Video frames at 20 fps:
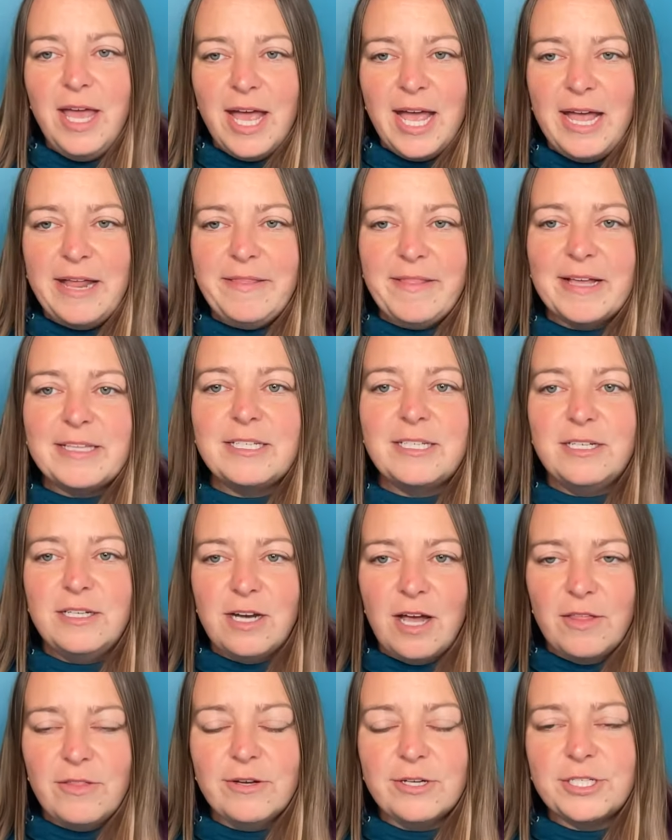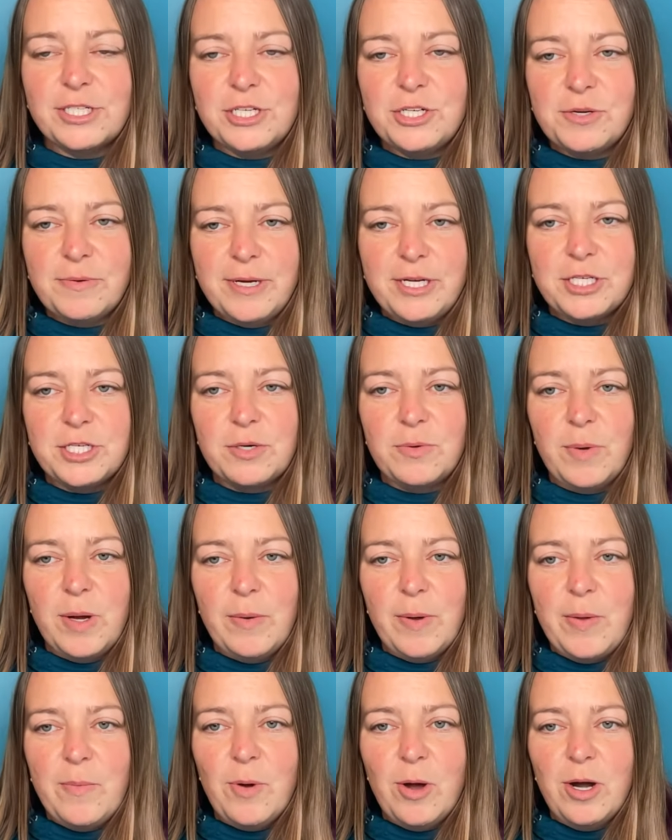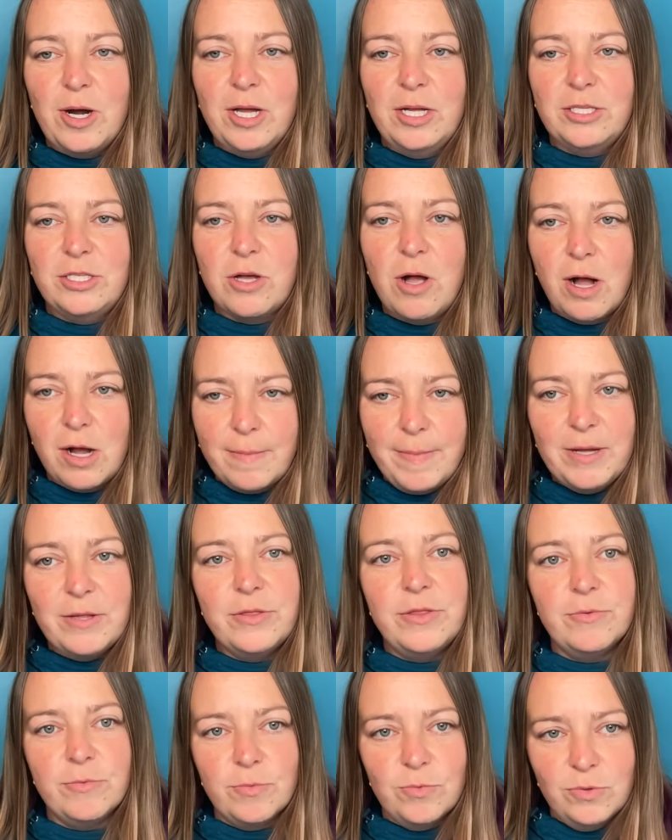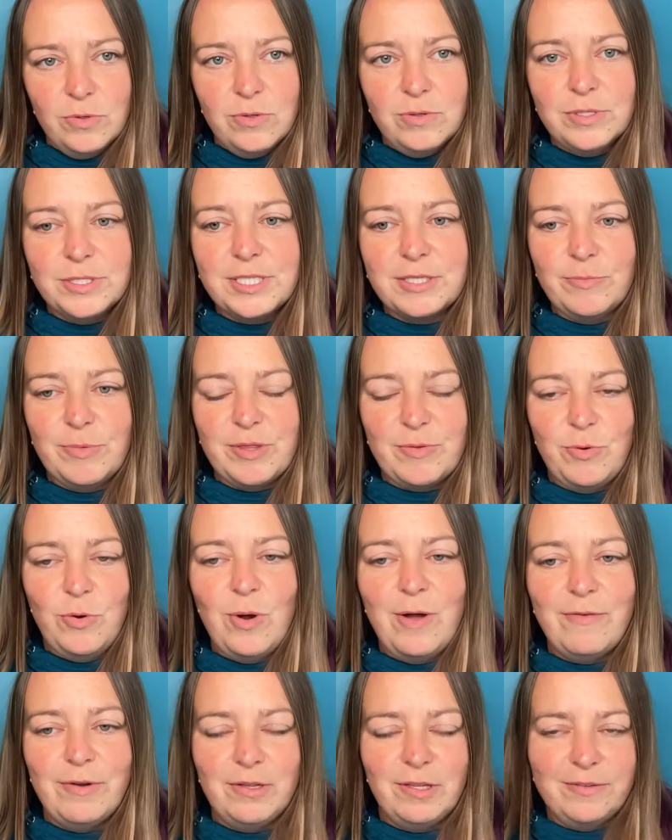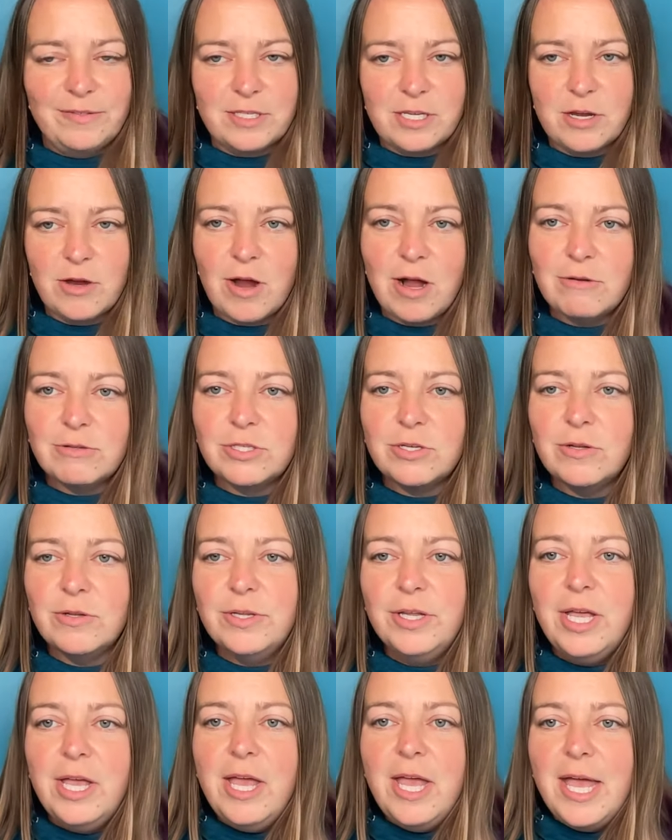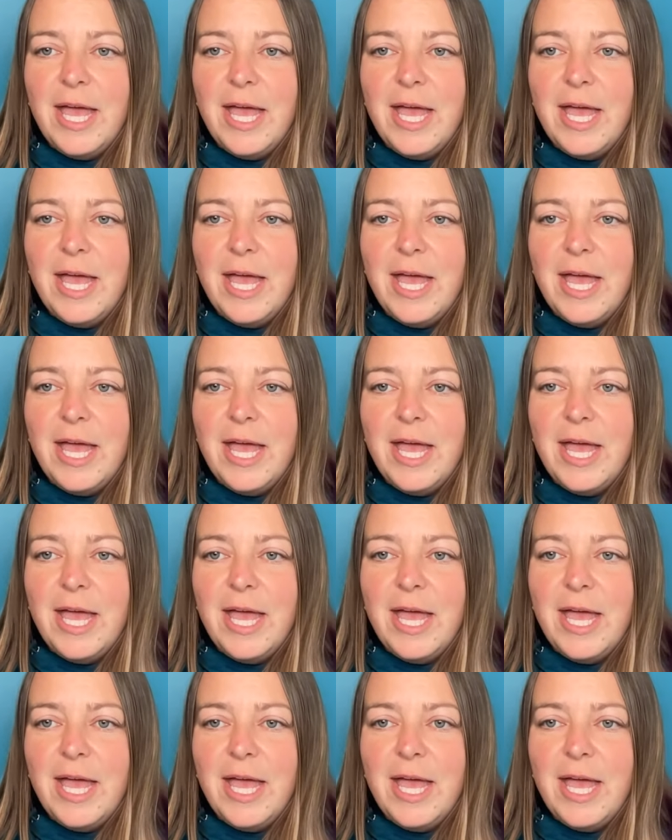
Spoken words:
And that's another situation where we want to talk about the rules with whoever lives in your household